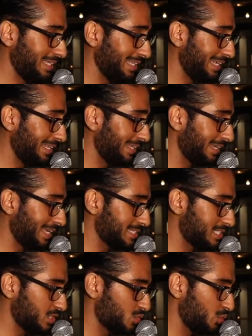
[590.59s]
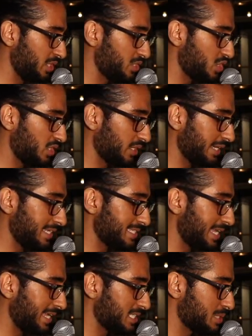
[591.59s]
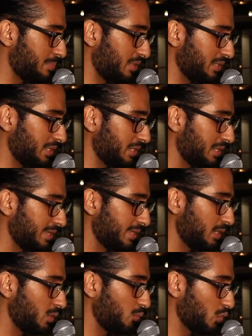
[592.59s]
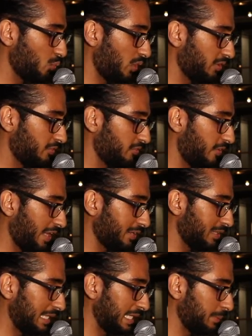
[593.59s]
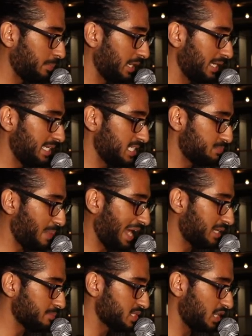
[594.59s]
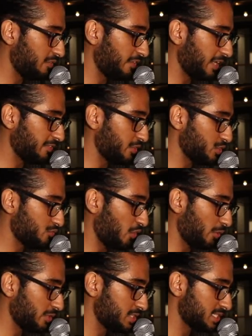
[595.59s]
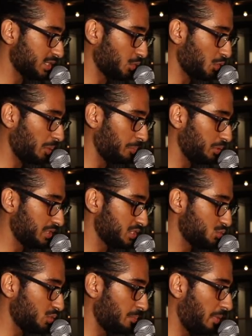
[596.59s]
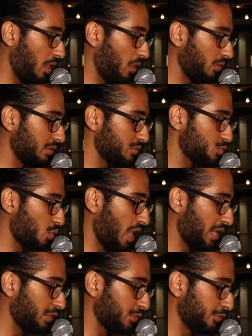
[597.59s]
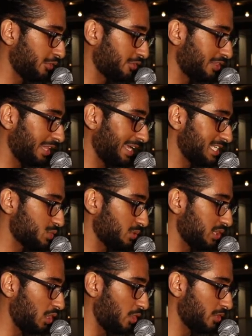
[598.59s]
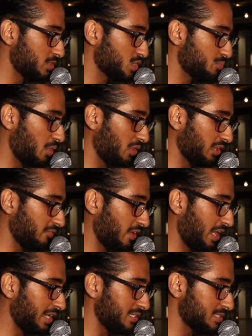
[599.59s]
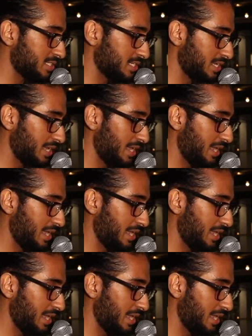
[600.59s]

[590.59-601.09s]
He leaned against a tree trunk and his head spun. With one final leap, he spat himself out of the forest and crumbled into a ball on dry earth laced with large, sprawling vines.